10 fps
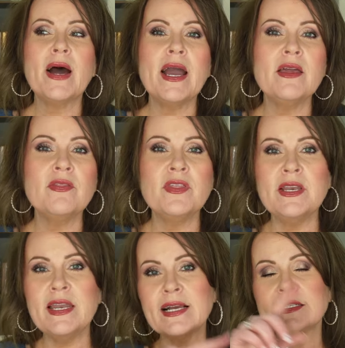by the
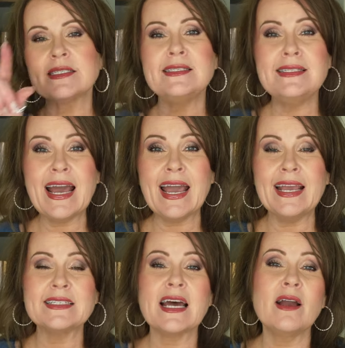next
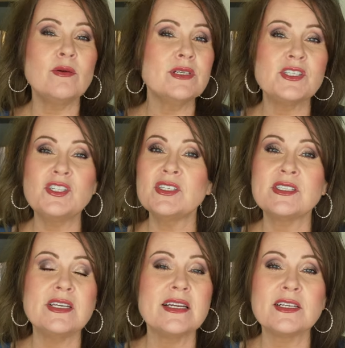night, I was
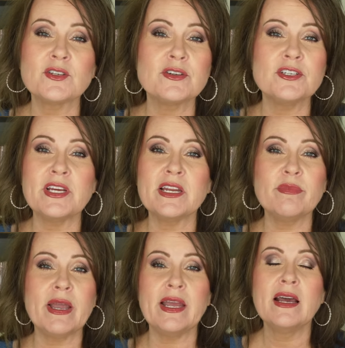just in excruciating
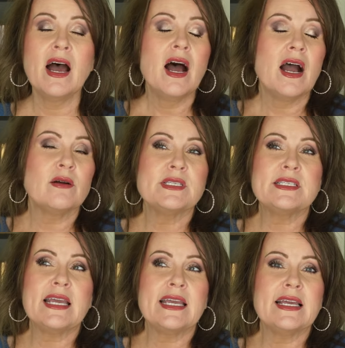pain. I was
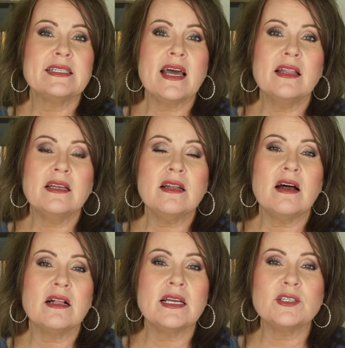taking
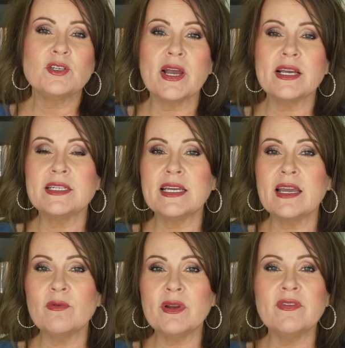Tylenol and trying to
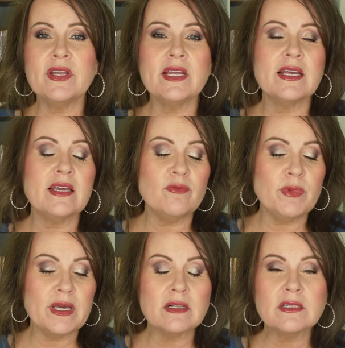get rid of it. It'd give
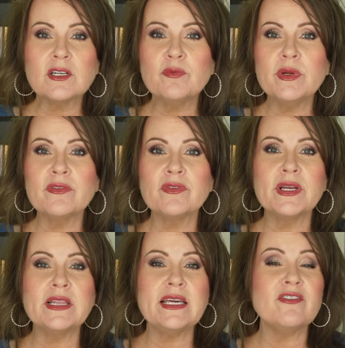me a little bit of
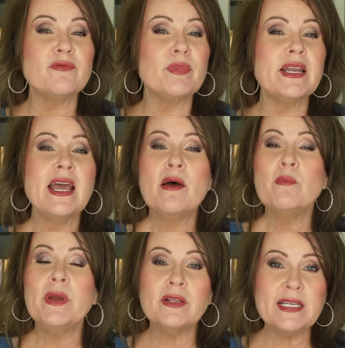relief, but
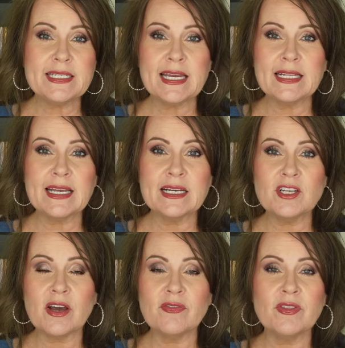barely take the edge
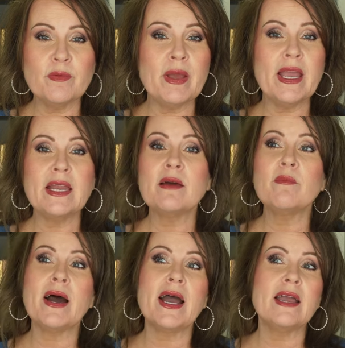off of the pain.
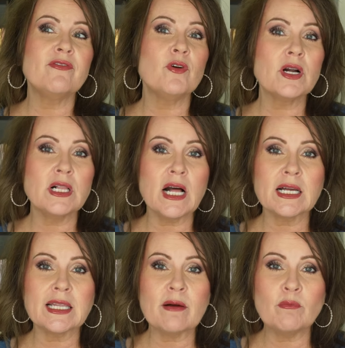By four
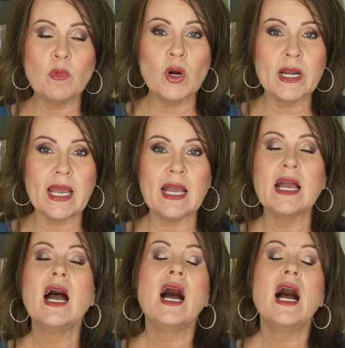o'clock that morning,